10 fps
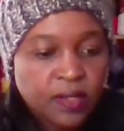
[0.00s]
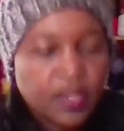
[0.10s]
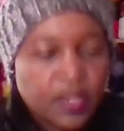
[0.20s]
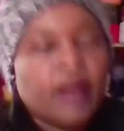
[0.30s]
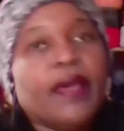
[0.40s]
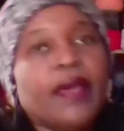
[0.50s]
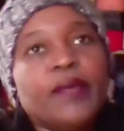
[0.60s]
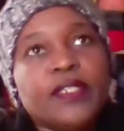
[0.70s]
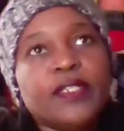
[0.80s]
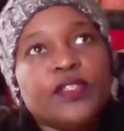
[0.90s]
no, I
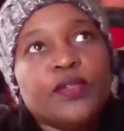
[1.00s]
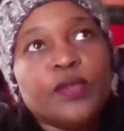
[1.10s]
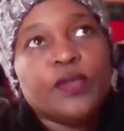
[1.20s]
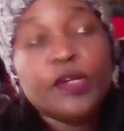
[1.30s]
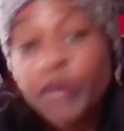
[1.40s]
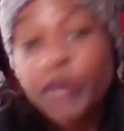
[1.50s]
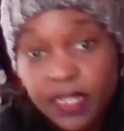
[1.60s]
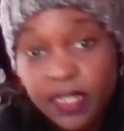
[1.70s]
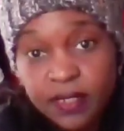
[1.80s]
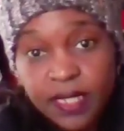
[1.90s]
went to
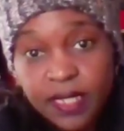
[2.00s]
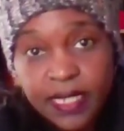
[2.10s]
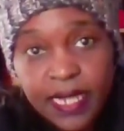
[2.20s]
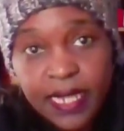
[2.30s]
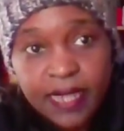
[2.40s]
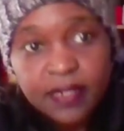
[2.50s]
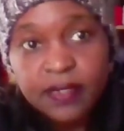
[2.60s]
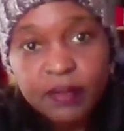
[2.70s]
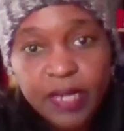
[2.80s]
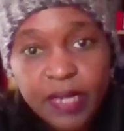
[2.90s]
BJ's to get gas, and
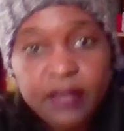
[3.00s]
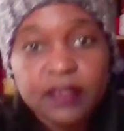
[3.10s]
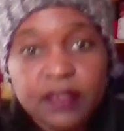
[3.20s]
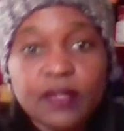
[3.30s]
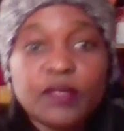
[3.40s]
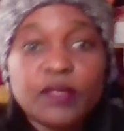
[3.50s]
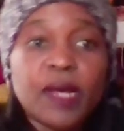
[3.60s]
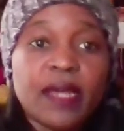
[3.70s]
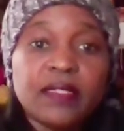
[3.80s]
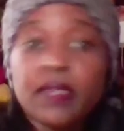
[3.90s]
there's a Michael's close
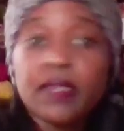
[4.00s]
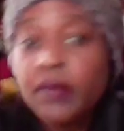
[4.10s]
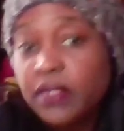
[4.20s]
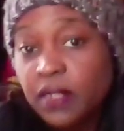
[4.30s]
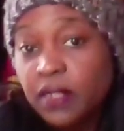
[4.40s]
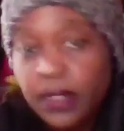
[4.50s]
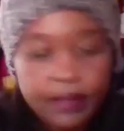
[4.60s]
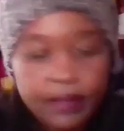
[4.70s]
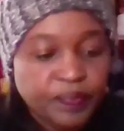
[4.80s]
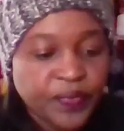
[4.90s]
by, so I went to look,
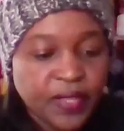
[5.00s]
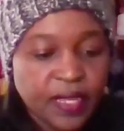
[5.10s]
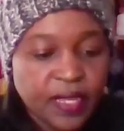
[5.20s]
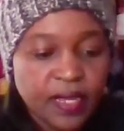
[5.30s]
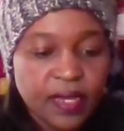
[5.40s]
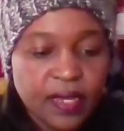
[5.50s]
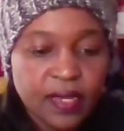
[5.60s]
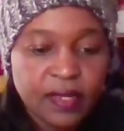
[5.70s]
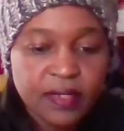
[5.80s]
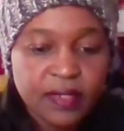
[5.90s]

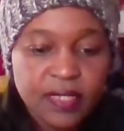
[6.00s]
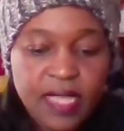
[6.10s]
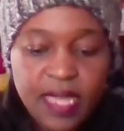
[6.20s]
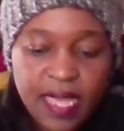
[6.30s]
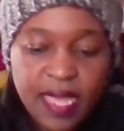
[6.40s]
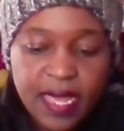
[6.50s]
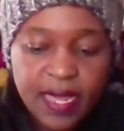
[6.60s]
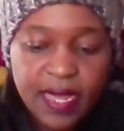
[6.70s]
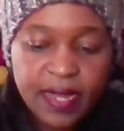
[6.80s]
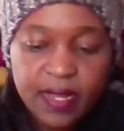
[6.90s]
and they
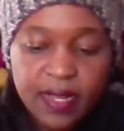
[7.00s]
had